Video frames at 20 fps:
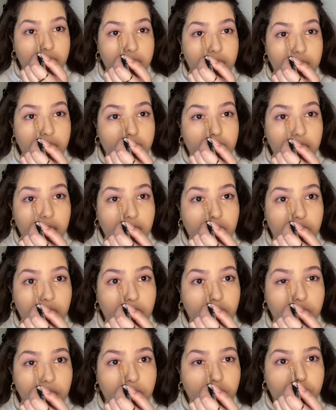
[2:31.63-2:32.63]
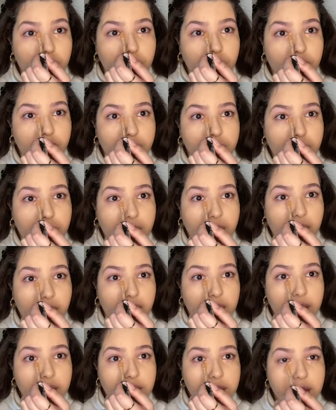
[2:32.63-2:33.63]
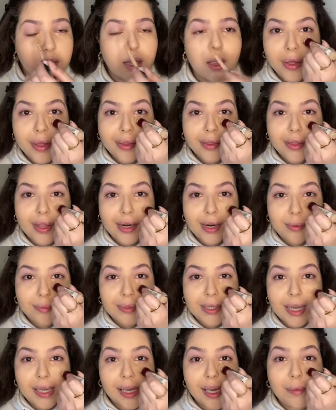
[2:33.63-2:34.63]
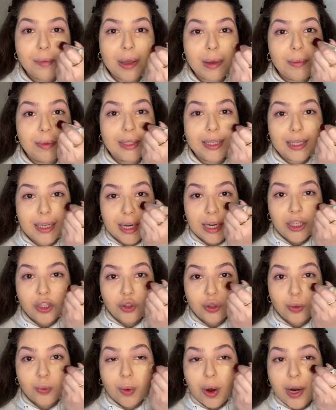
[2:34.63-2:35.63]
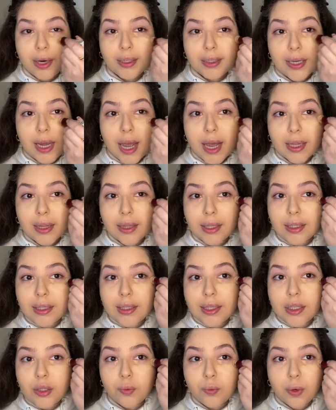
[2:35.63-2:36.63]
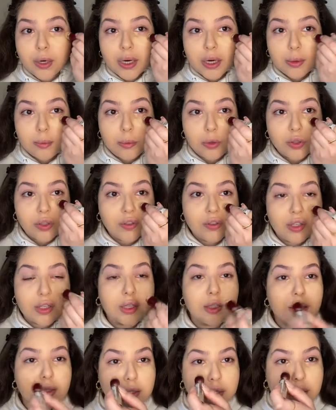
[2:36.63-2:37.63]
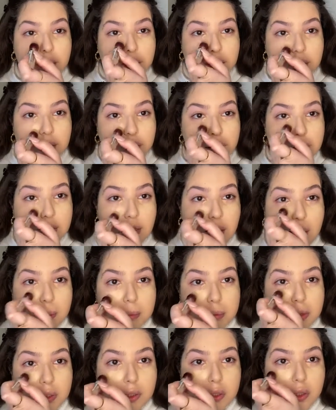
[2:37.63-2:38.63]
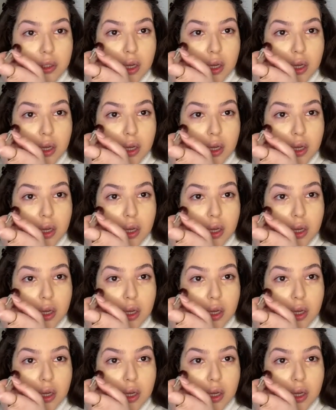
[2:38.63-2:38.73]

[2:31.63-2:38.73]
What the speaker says: in the inner corner of my eyes. Then I'm taking Maybelline Age Rewind, and this is where most of the concealing, I guess, happens.